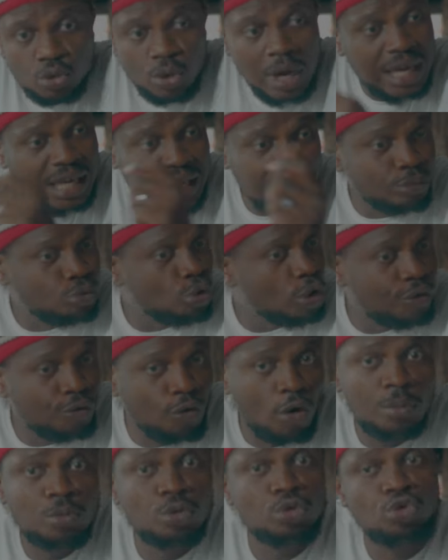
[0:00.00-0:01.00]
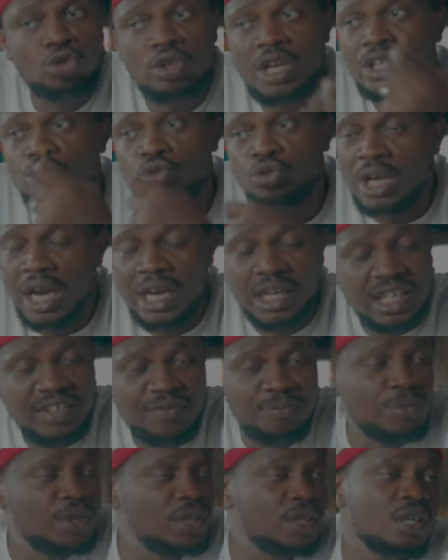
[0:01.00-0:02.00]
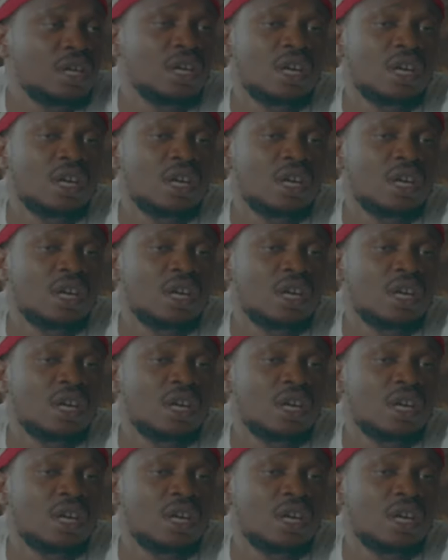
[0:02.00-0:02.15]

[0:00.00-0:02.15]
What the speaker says: I came to inform you so that you can give me